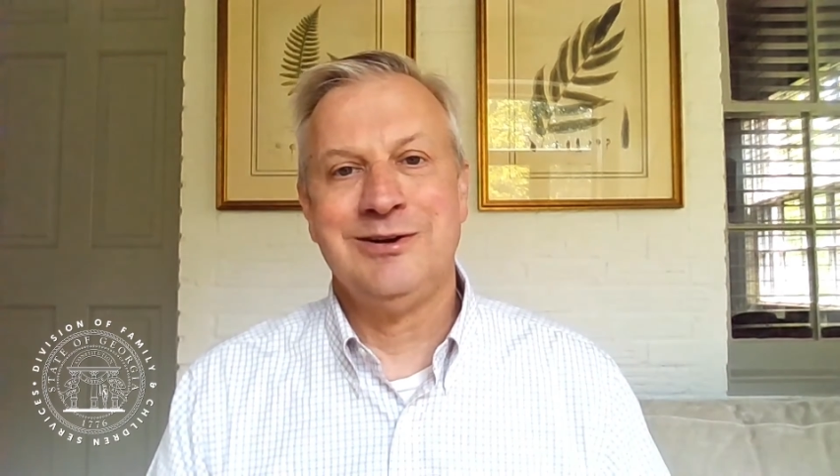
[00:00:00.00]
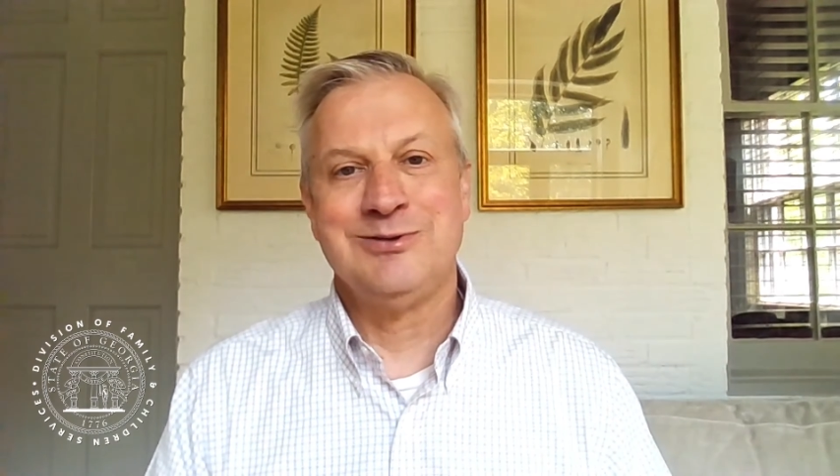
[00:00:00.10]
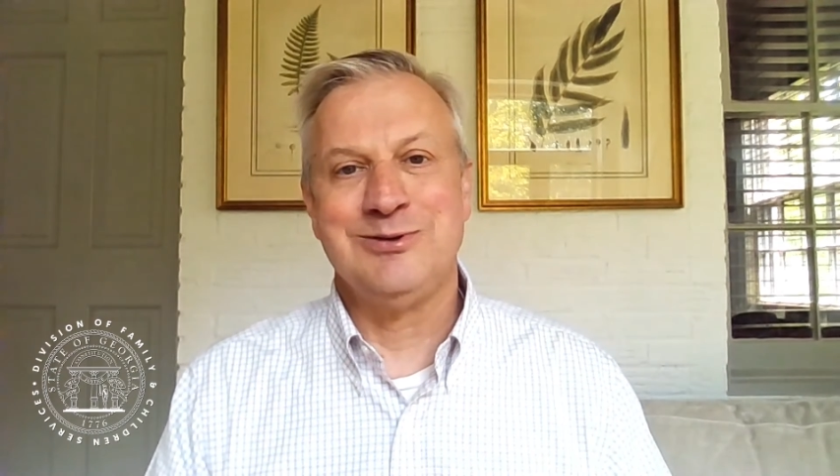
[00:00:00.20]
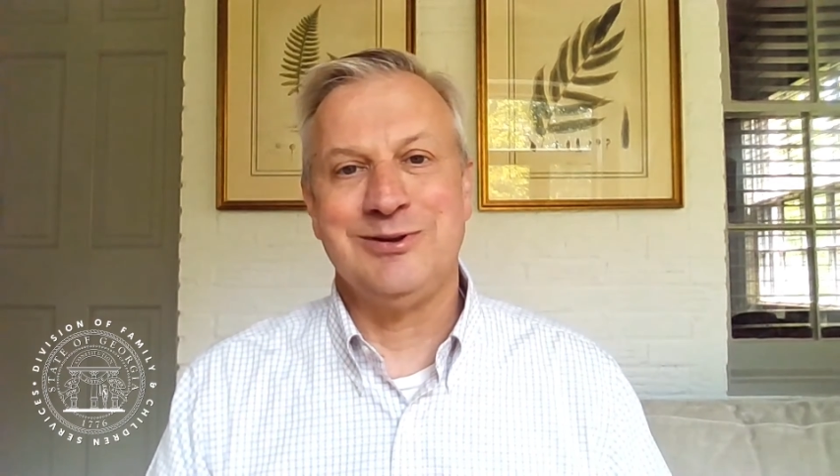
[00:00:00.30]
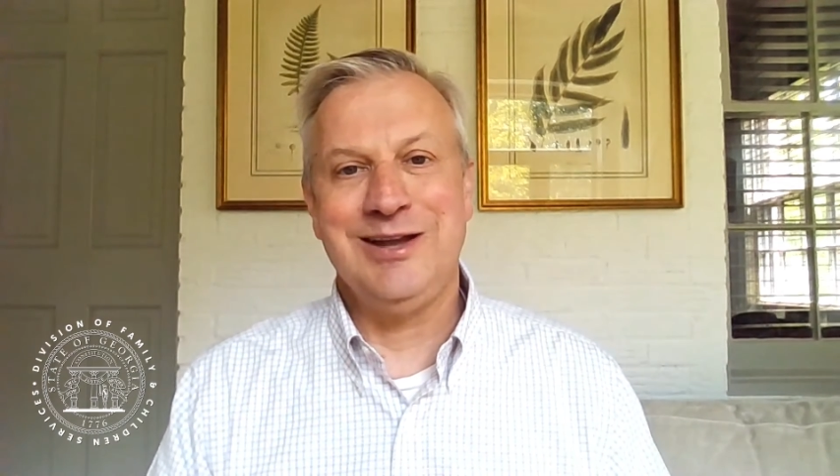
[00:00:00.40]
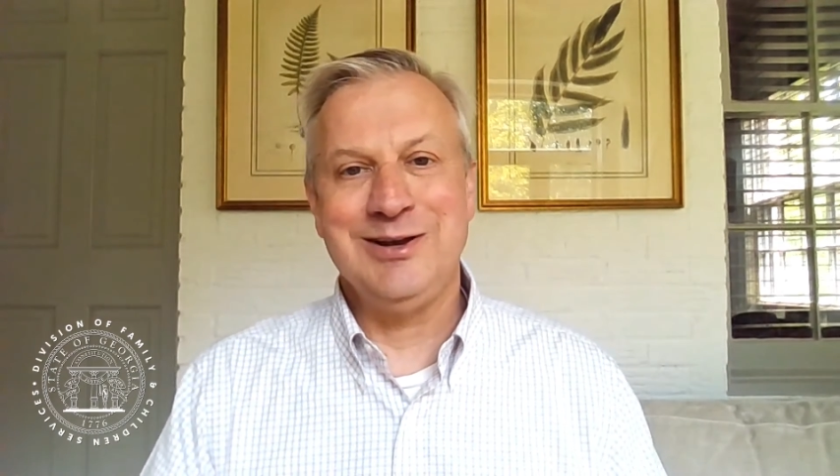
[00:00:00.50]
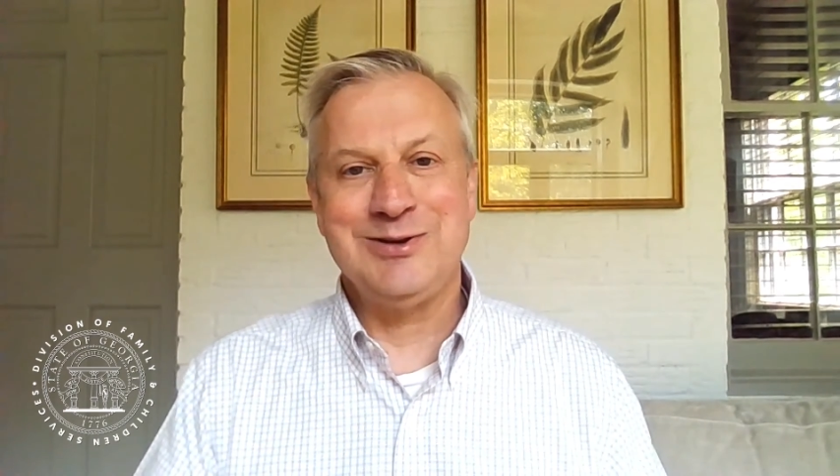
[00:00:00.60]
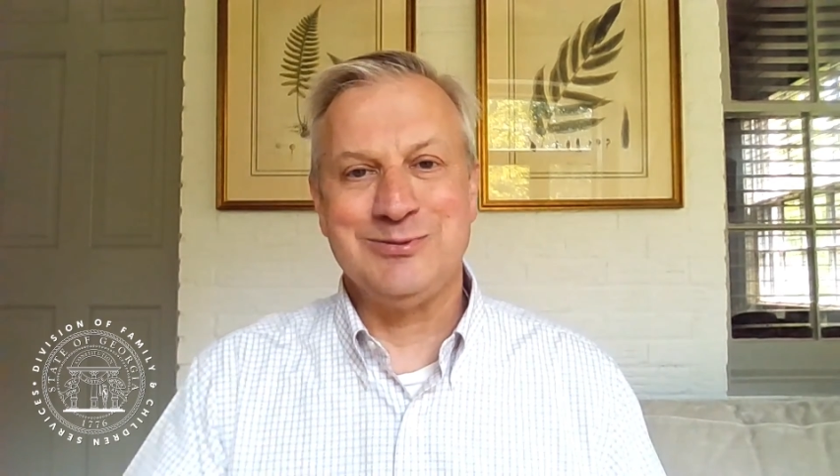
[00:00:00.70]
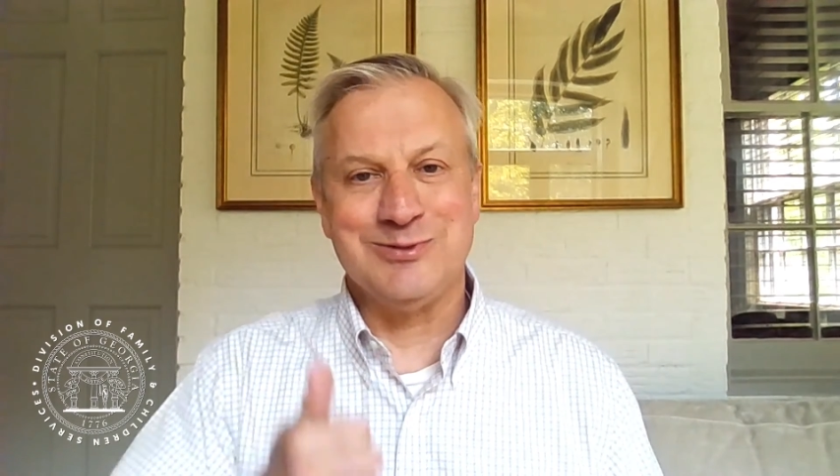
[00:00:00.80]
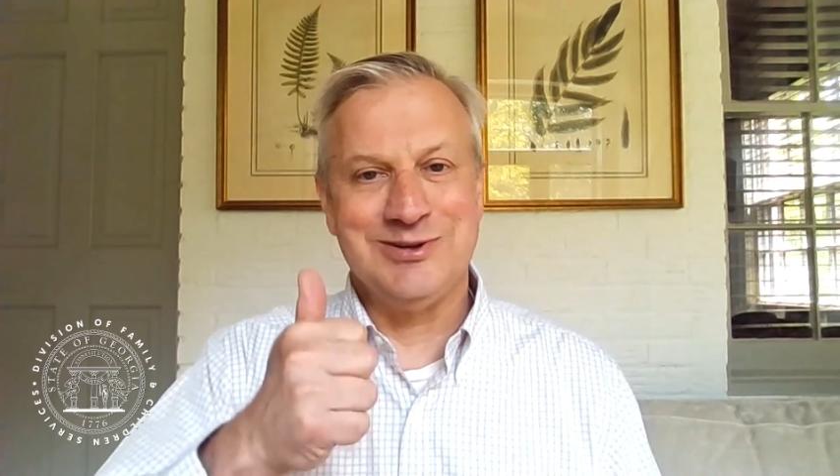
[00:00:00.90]
So
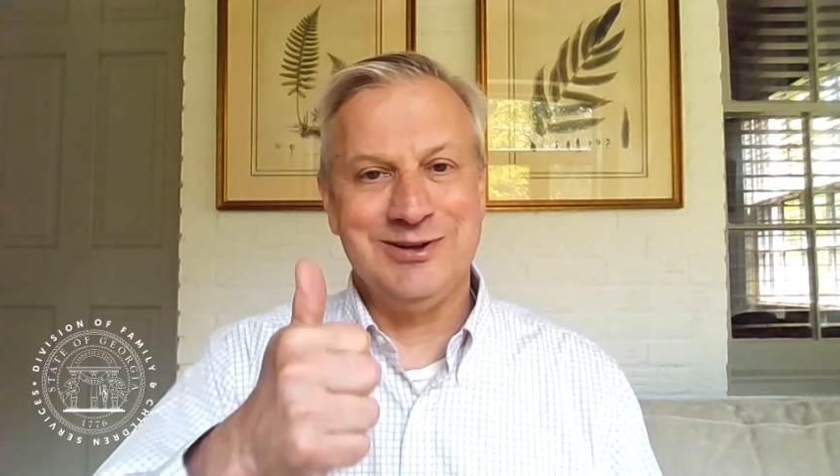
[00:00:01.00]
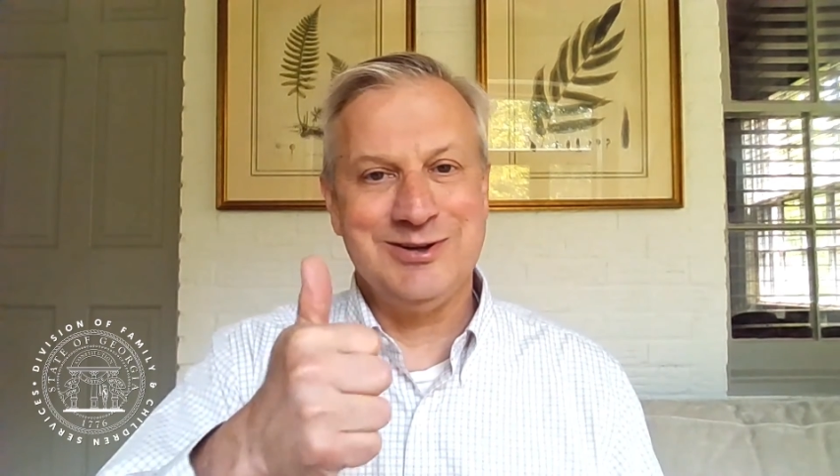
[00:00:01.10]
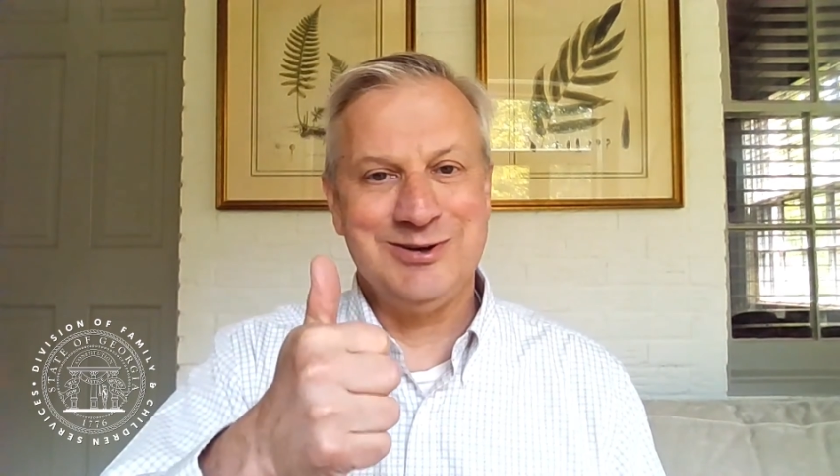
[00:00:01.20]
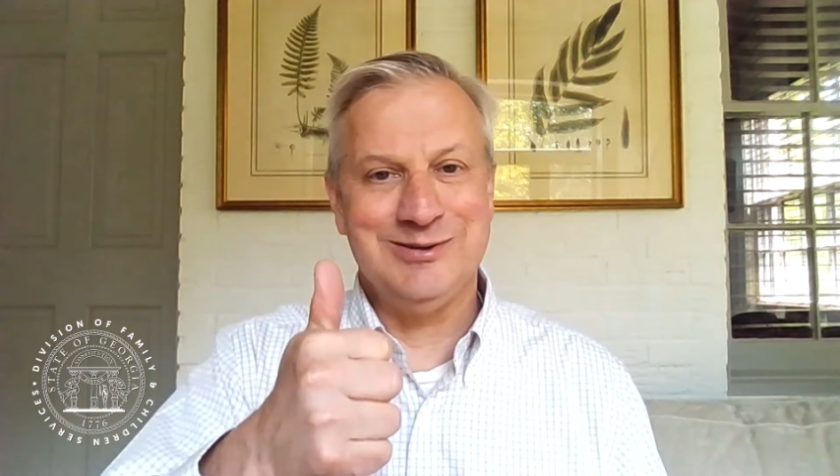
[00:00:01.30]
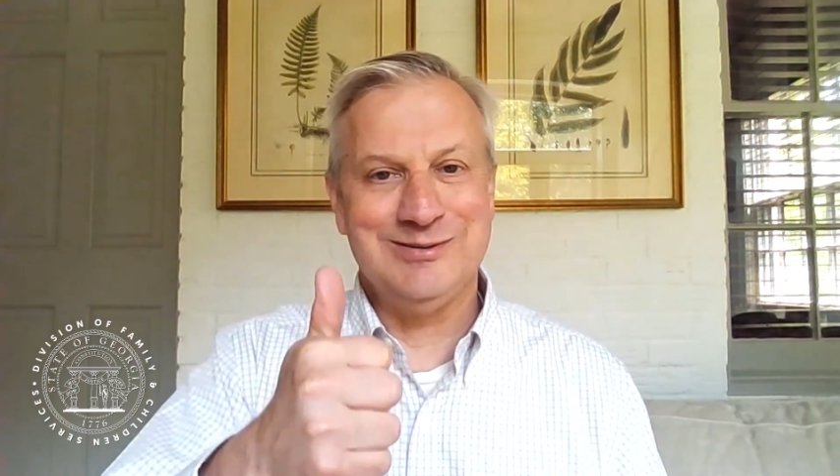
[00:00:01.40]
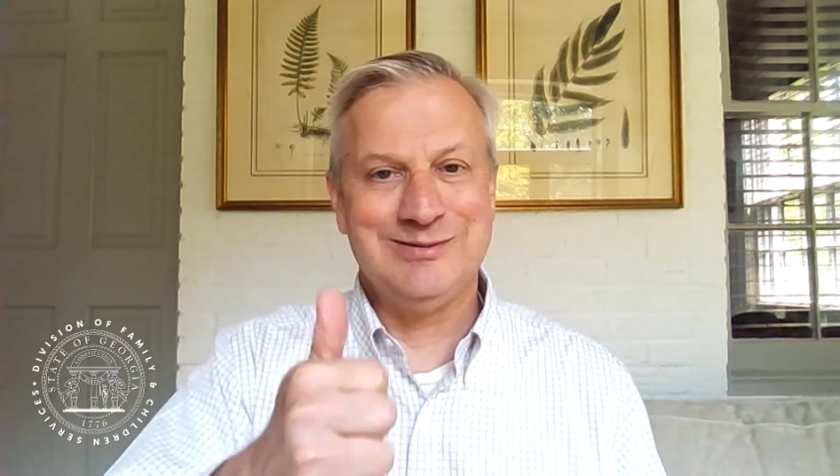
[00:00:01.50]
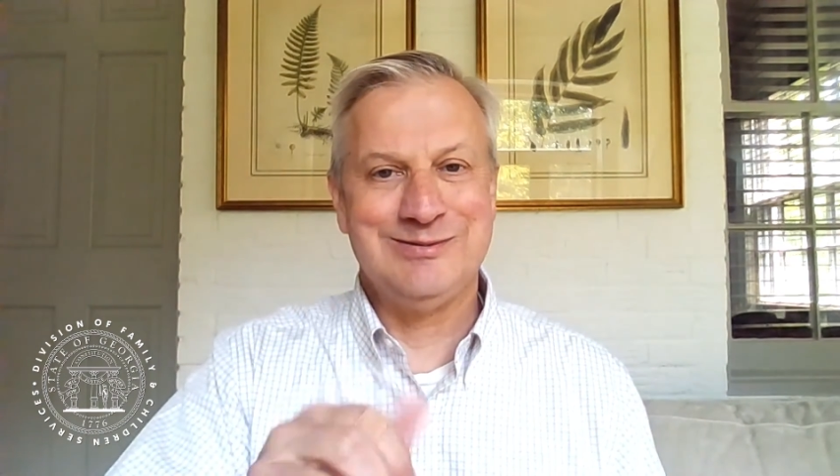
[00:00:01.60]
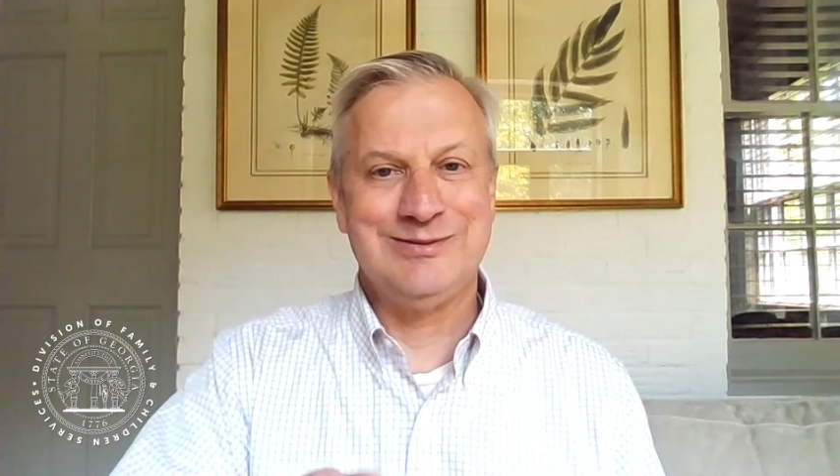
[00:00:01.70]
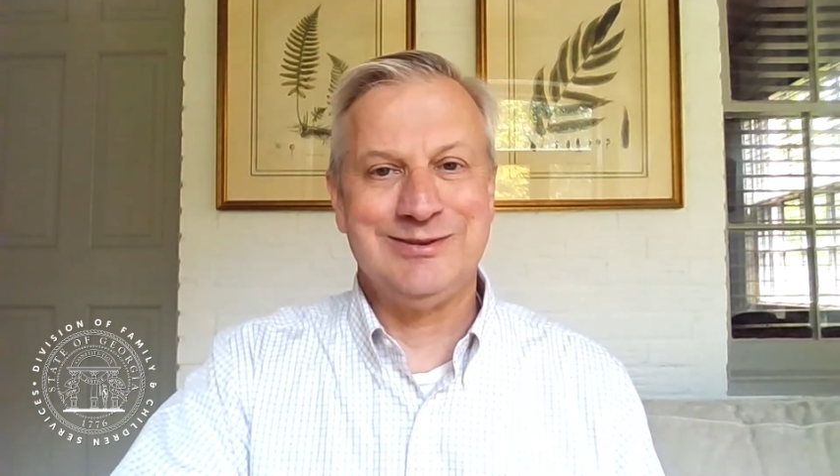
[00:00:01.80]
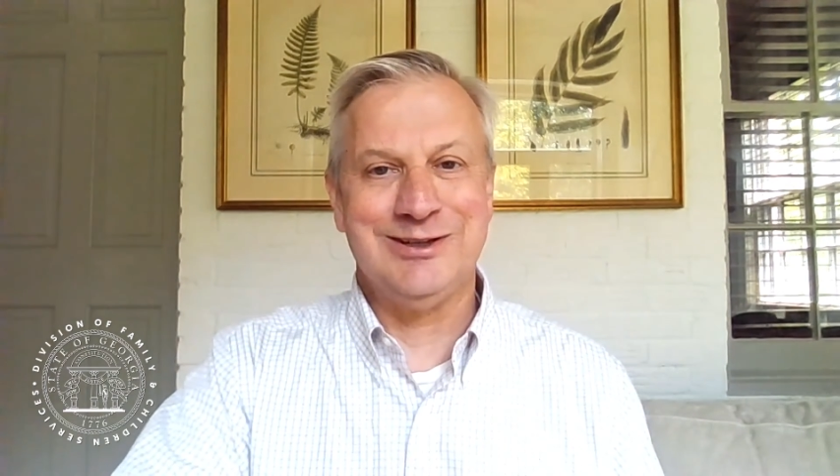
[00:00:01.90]
thanks. We'll see you soon.
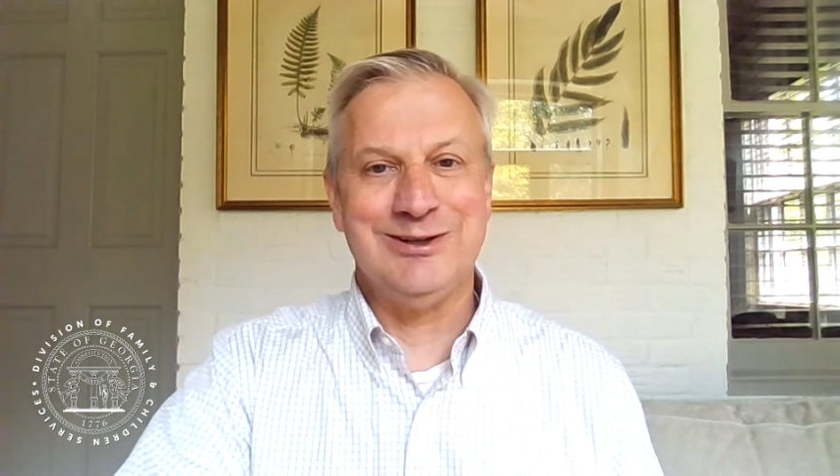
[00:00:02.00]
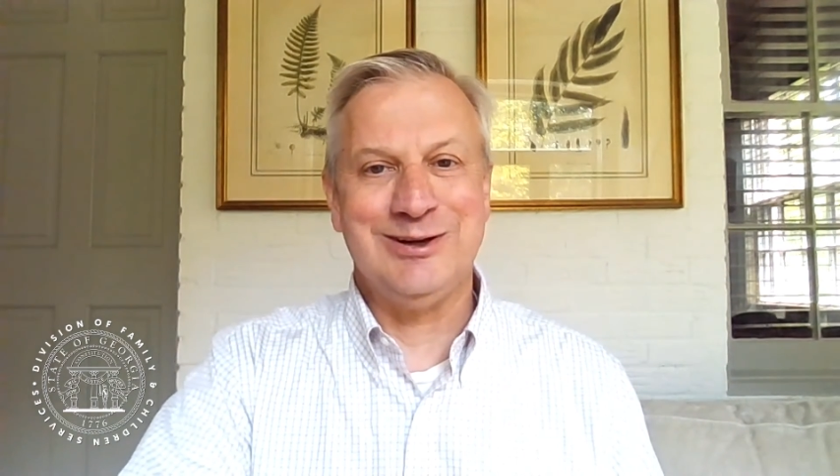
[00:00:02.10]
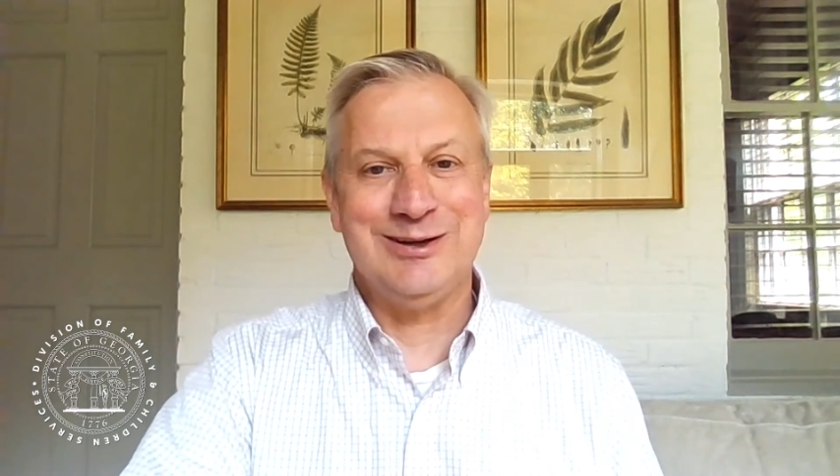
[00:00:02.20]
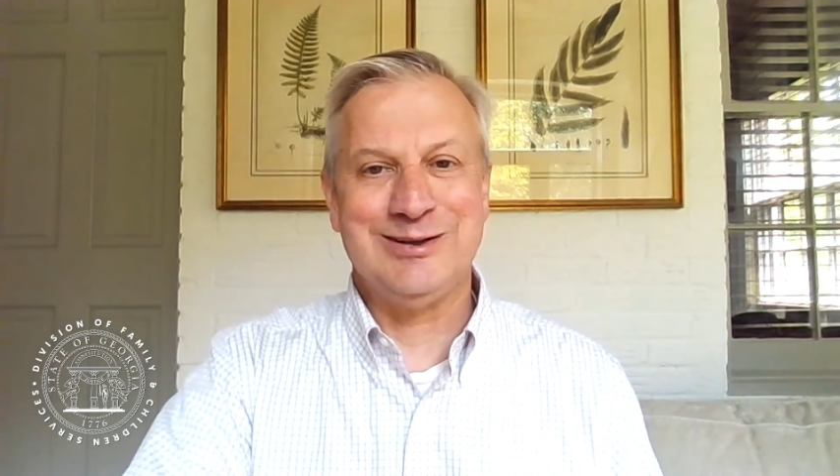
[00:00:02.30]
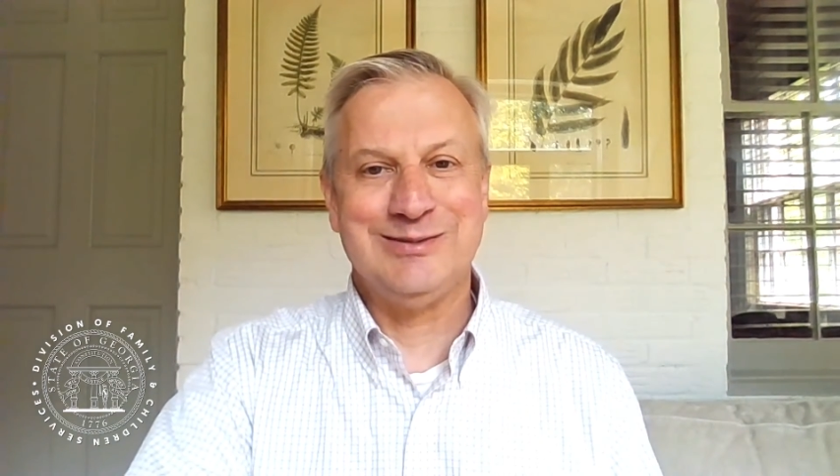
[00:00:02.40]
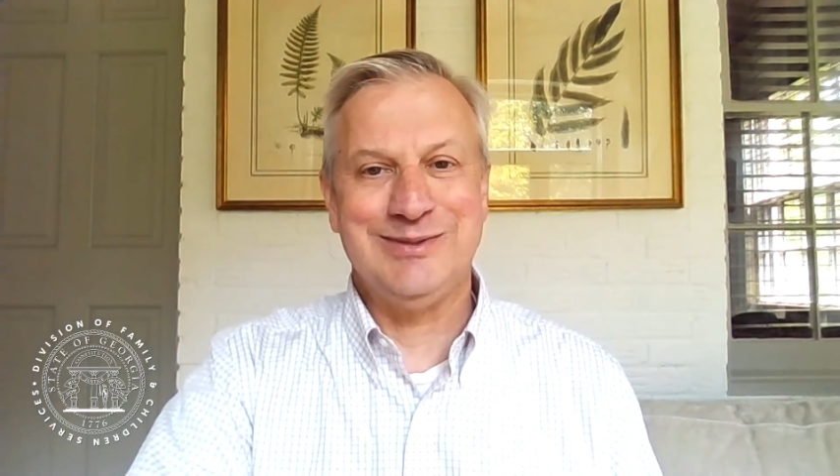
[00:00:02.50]
Good luck.